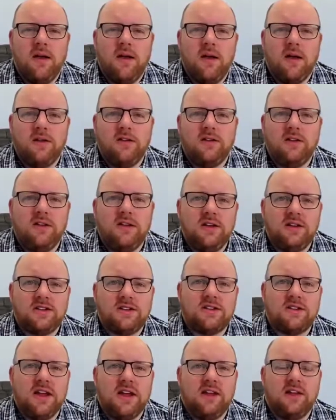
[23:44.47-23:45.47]
You need to
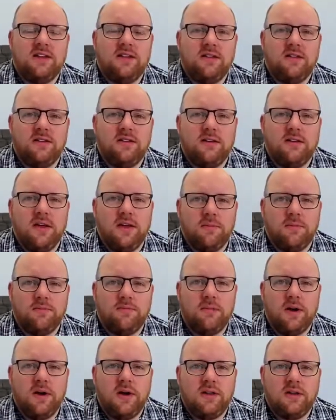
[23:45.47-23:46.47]
take it
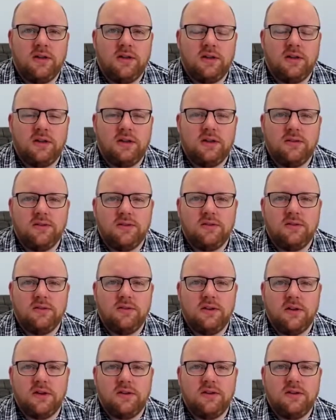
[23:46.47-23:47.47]
by, you
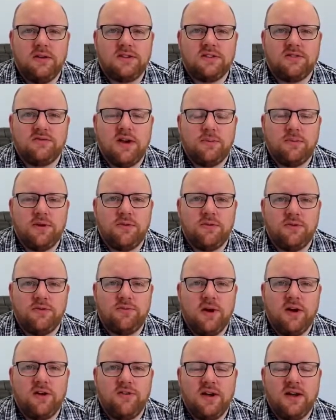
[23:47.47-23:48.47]
need to grab it with
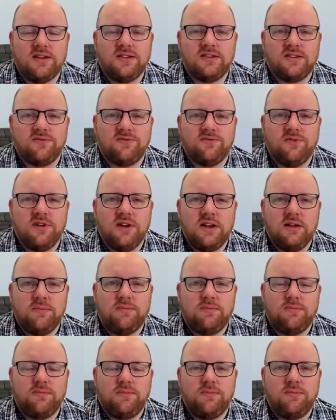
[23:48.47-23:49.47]
both hands and
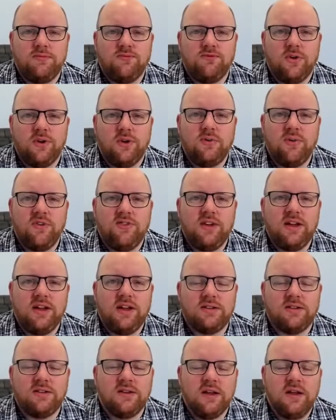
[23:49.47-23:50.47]
really run with it
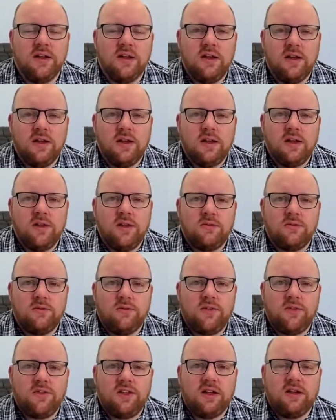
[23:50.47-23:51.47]
and
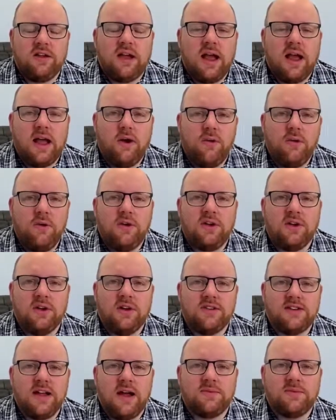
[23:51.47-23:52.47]
think how you can
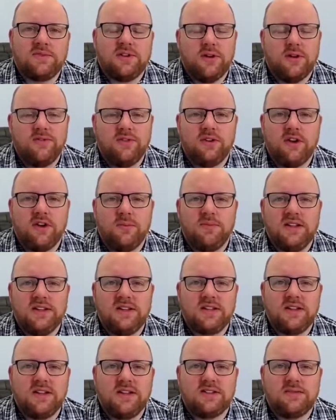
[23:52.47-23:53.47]
adapt and overcome
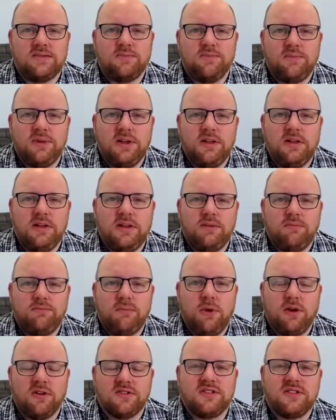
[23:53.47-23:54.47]
these things and be
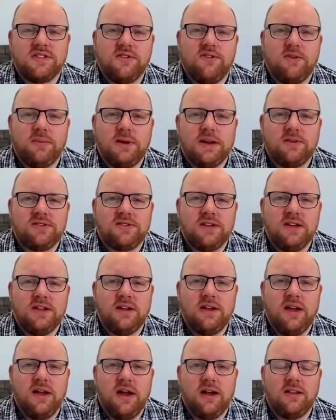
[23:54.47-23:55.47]
positive about it.
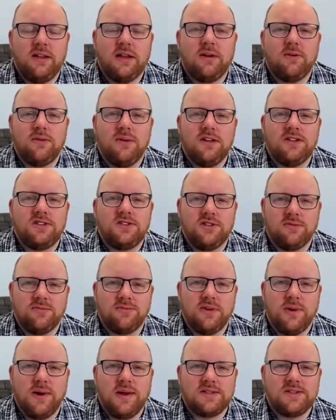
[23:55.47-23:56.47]
And that will lead to your
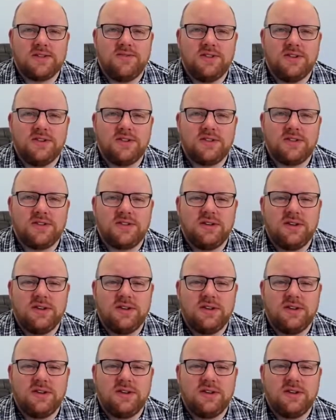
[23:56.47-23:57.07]
proactiveness.